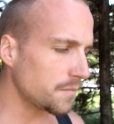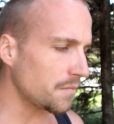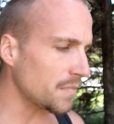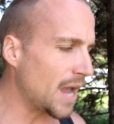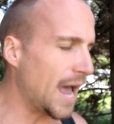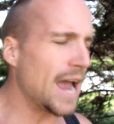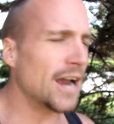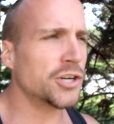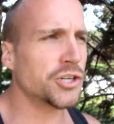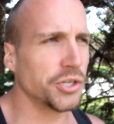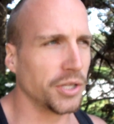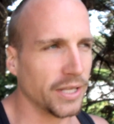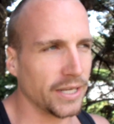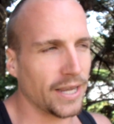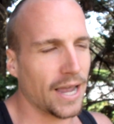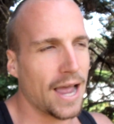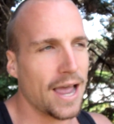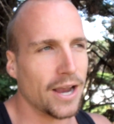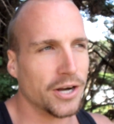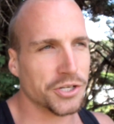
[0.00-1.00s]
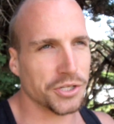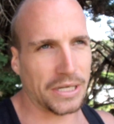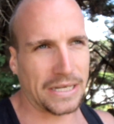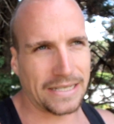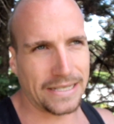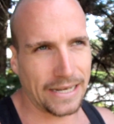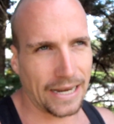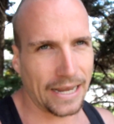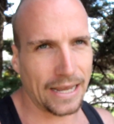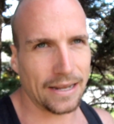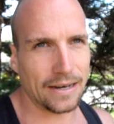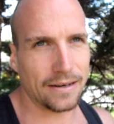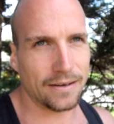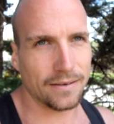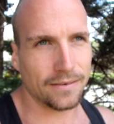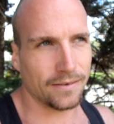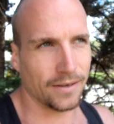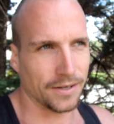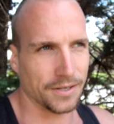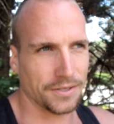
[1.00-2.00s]
I actually did.
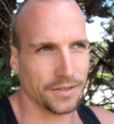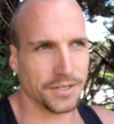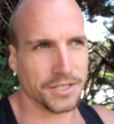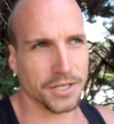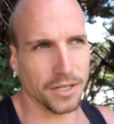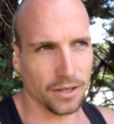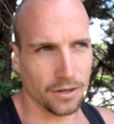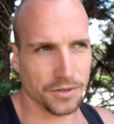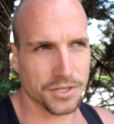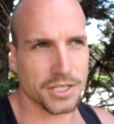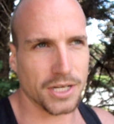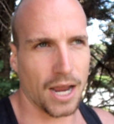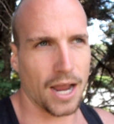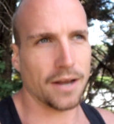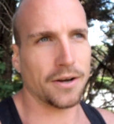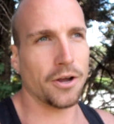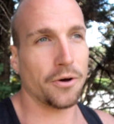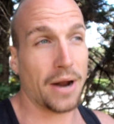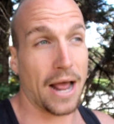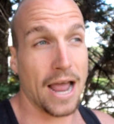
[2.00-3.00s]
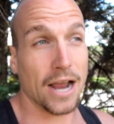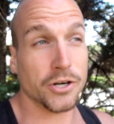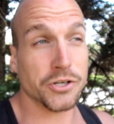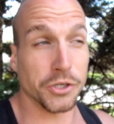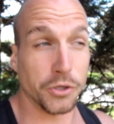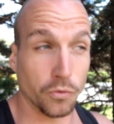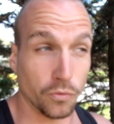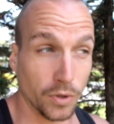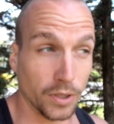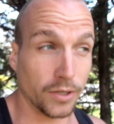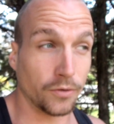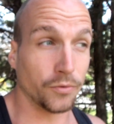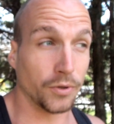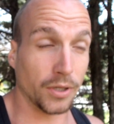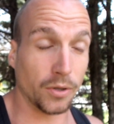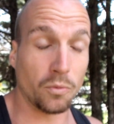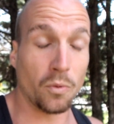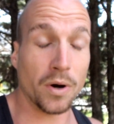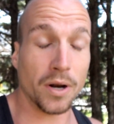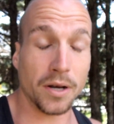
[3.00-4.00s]
This is a little side note. I actually
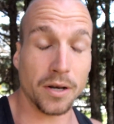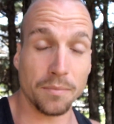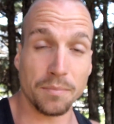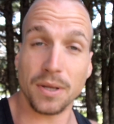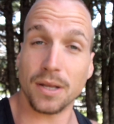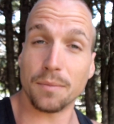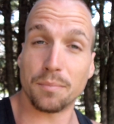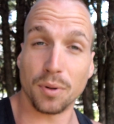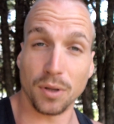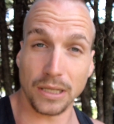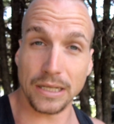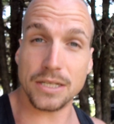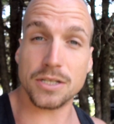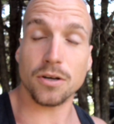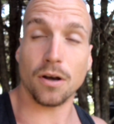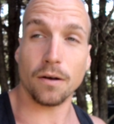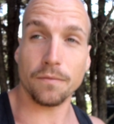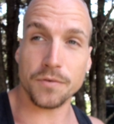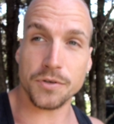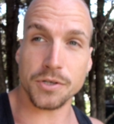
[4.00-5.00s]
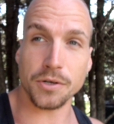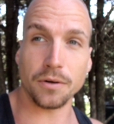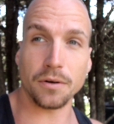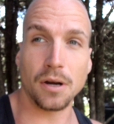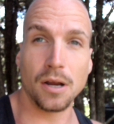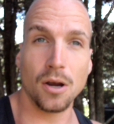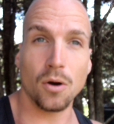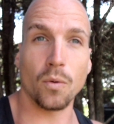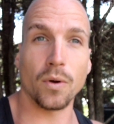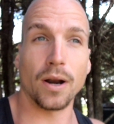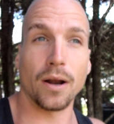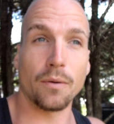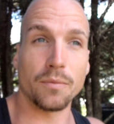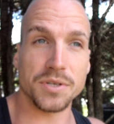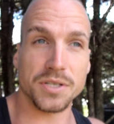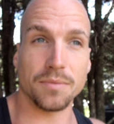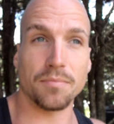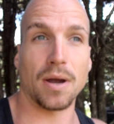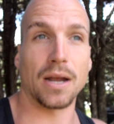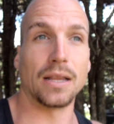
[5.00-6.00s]
really wanted to be a police officer when I
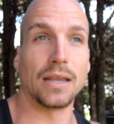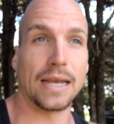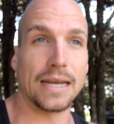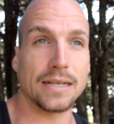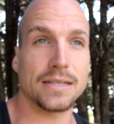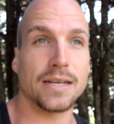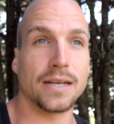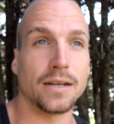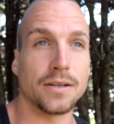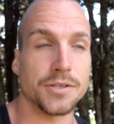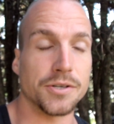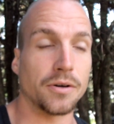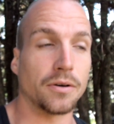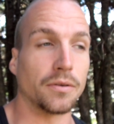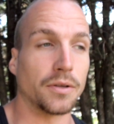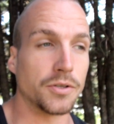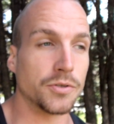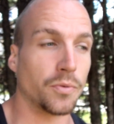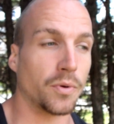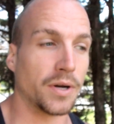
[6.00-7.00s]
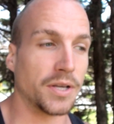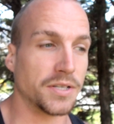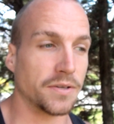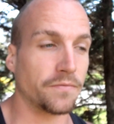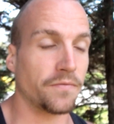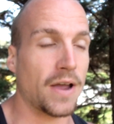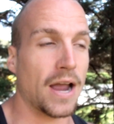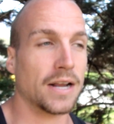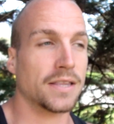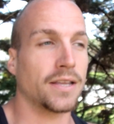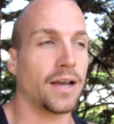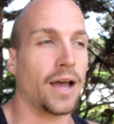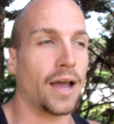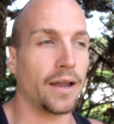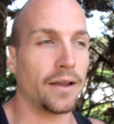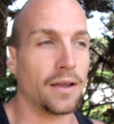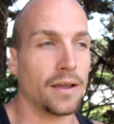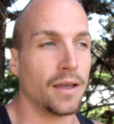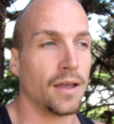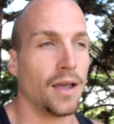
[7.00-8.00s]
was in my late teens and early 20s. In fact,
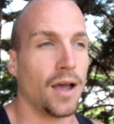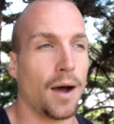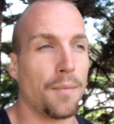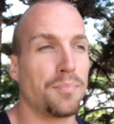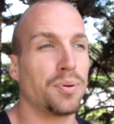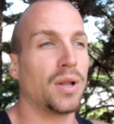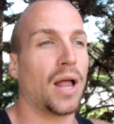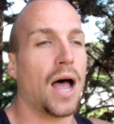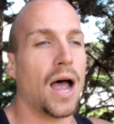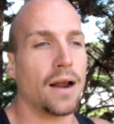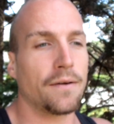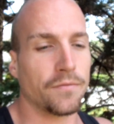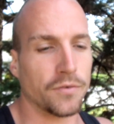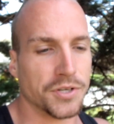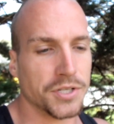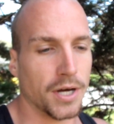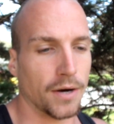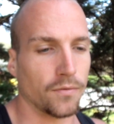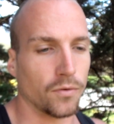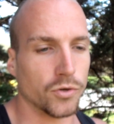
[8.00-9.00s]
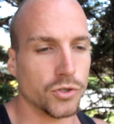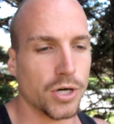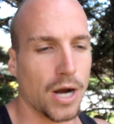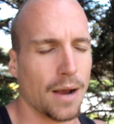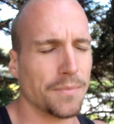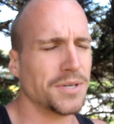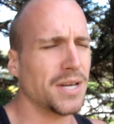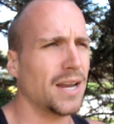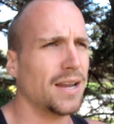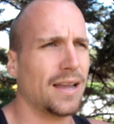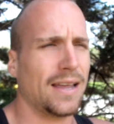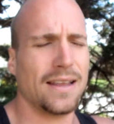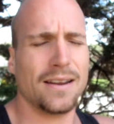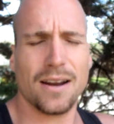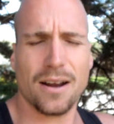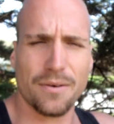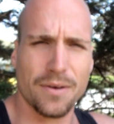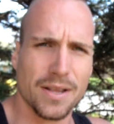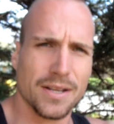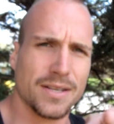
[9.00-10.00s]
I applied for several jobs. You
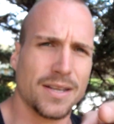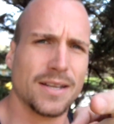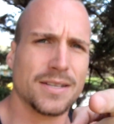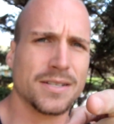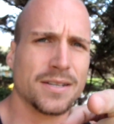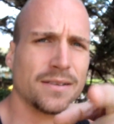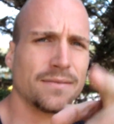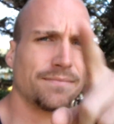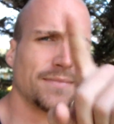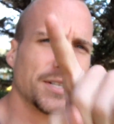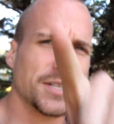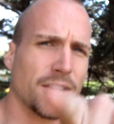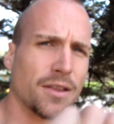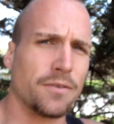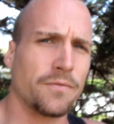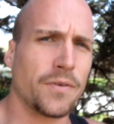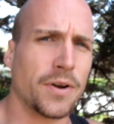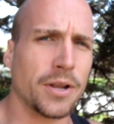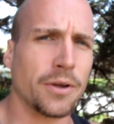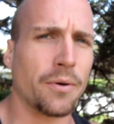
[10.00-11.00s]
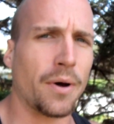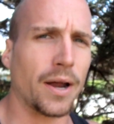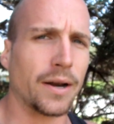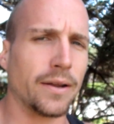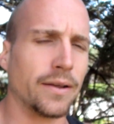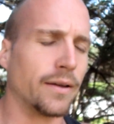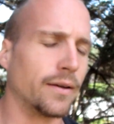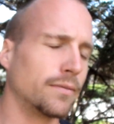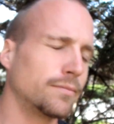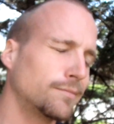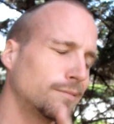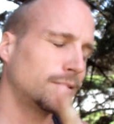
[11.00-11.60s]
know what? That's another video idea.